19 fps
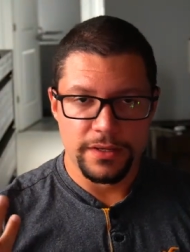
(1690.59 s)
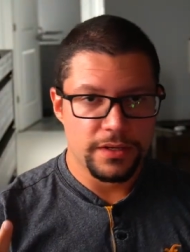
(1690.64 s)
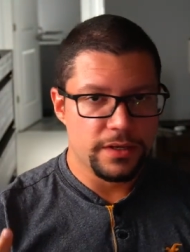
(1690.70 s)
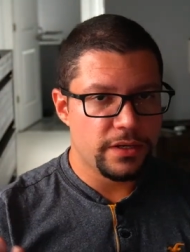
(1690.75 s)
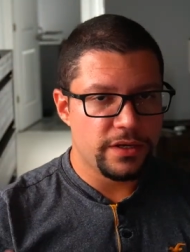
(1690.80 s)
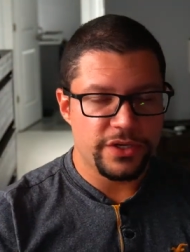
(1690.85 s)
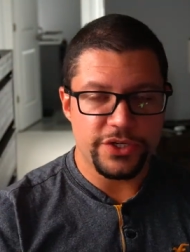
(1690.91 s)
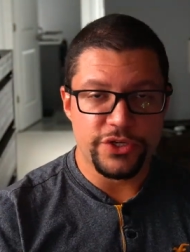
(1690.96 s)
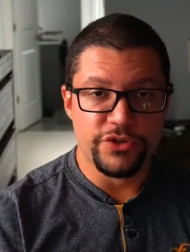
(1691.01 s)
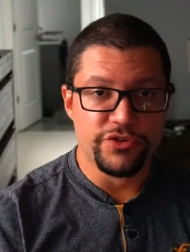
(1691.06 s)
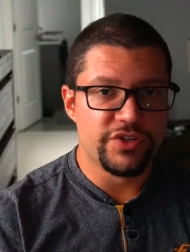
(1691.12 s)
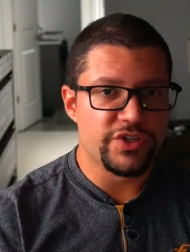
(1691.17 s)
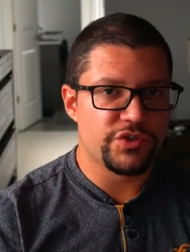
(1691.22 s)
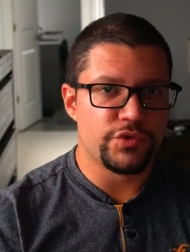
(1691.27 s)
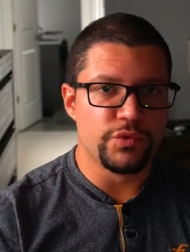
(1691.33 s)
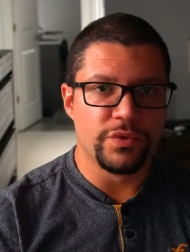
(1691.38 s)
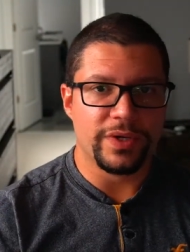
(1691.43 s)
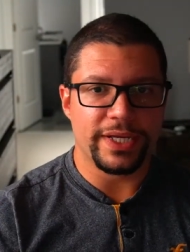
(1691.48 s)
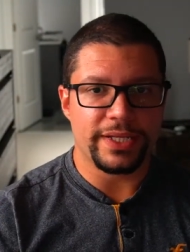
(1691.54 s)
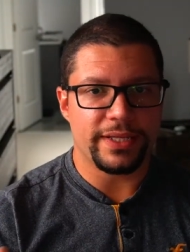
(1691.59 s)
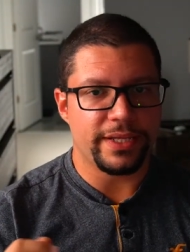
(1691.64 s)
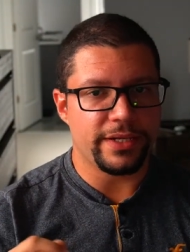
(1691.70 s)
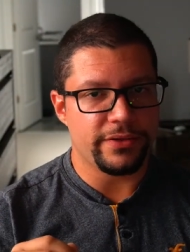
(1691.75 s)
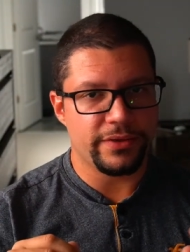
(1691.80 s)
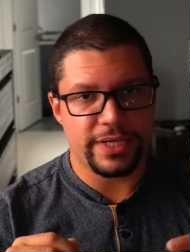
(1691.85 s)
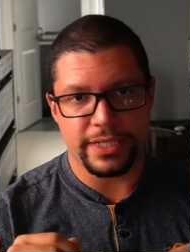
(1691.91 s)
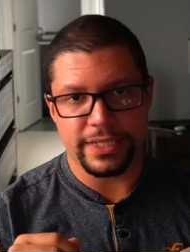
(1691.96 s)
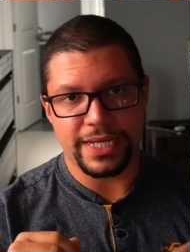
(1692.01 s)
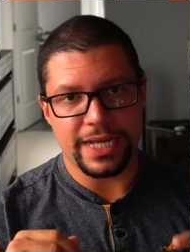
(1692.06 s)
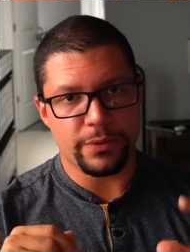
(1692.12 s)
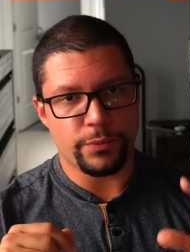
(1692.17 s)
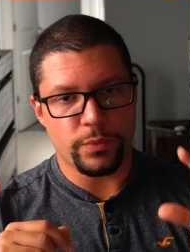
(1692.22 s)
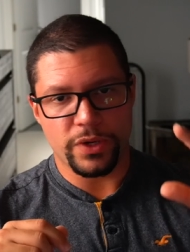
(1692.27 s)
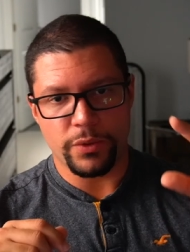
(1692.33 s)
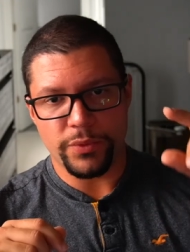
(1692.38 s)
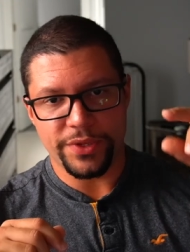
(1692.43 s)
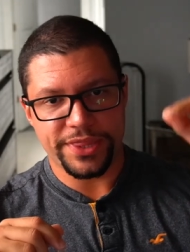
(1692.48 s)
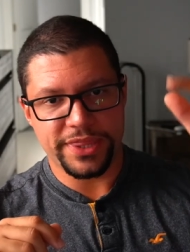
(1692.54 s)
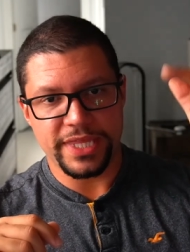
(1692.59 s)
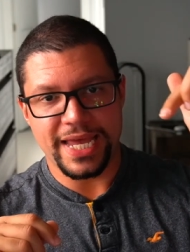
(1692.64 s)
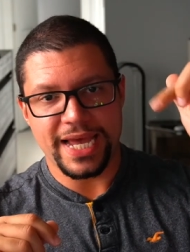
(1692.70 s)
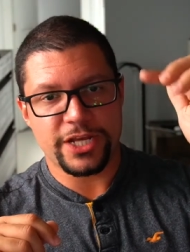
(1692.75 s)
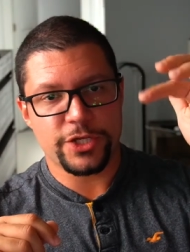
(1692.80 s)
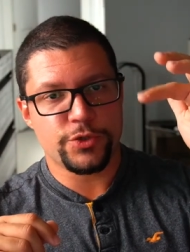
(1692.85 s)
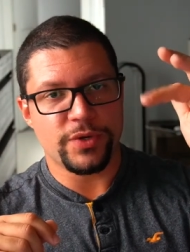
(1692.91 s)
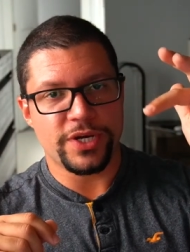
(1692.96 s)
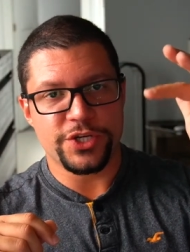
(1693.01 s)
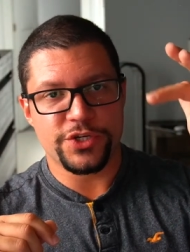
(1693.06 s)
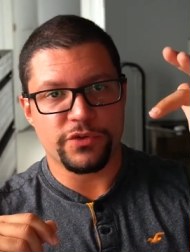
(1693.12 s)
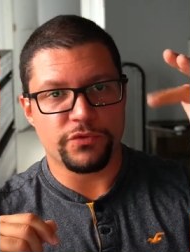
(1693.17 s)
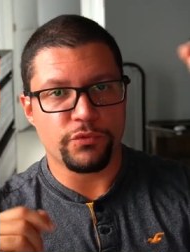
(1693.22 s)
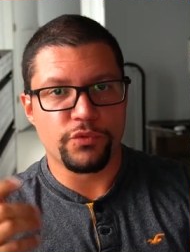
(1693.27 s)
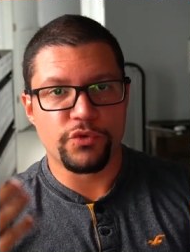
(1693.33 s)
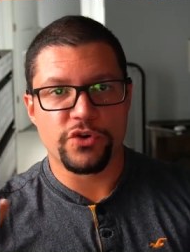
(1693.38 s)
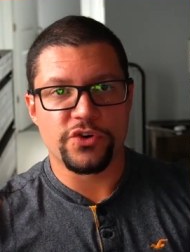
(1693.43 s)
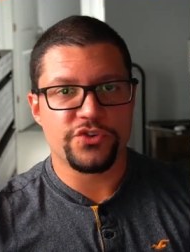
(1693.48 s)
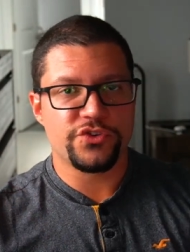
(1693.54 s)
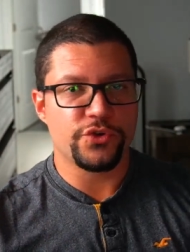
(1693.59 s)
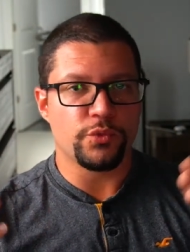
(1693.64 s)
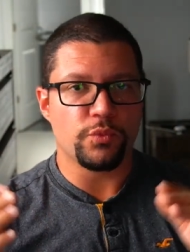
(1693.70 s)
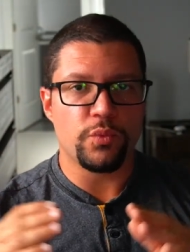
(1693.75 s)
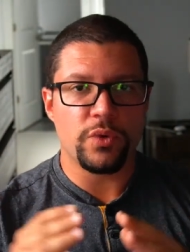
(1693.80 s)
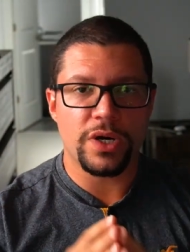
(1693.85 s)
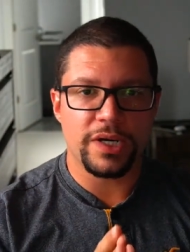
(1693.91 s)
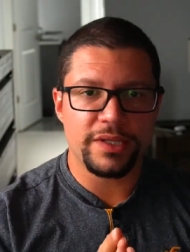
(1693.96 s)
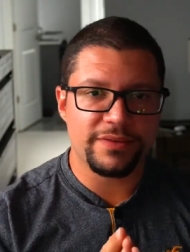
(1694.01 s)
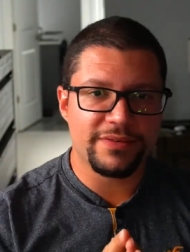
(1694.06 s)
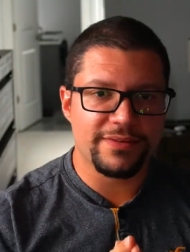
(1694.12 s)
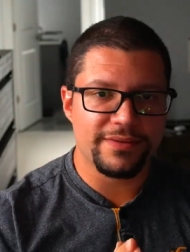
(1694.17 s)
you just do it and you can get one with the actuation force you want